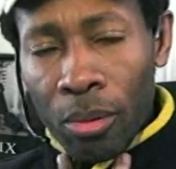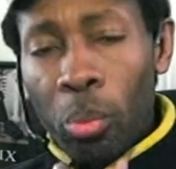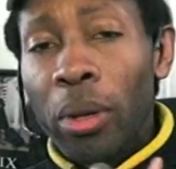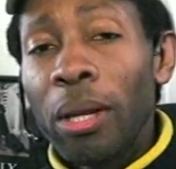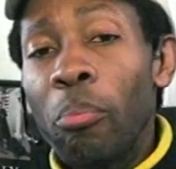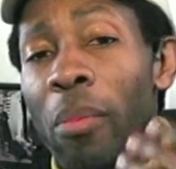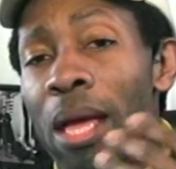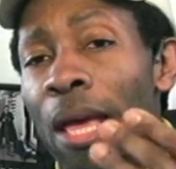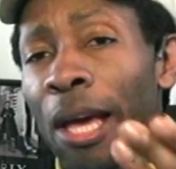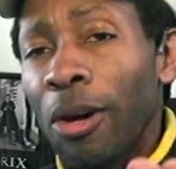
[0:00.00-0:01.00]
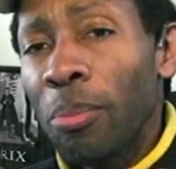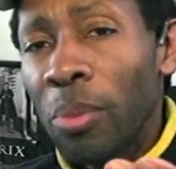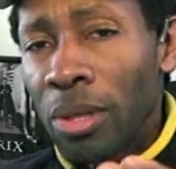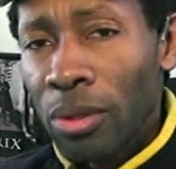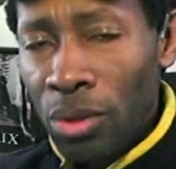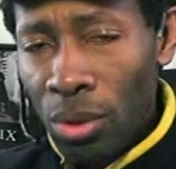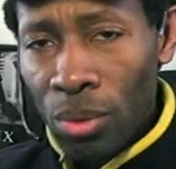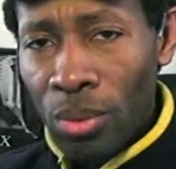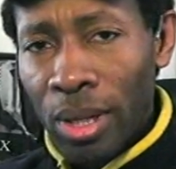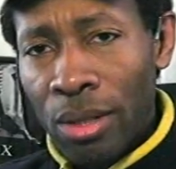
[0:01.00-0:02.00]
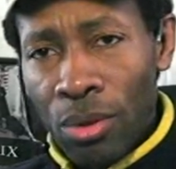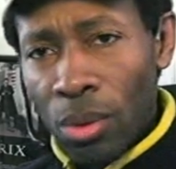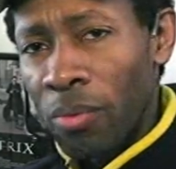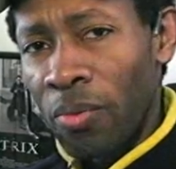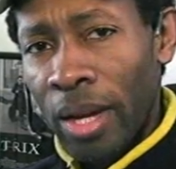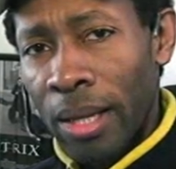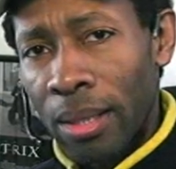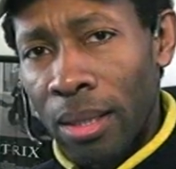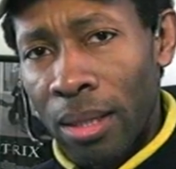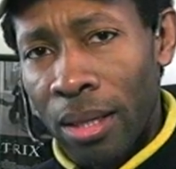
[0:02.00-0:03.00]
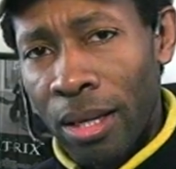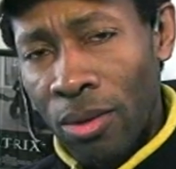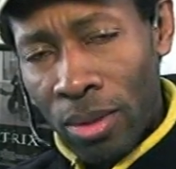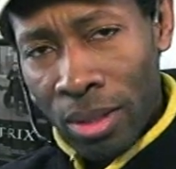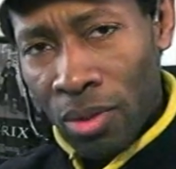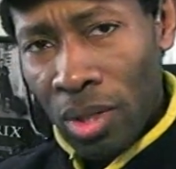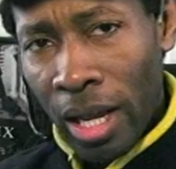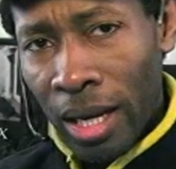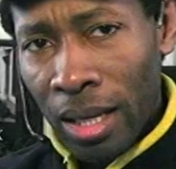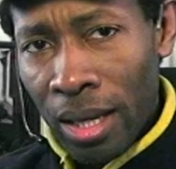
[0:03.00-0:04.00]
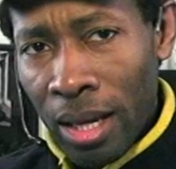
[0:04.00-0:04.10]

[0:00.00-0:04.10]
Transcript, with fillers: but it may help you in your faith and your understanding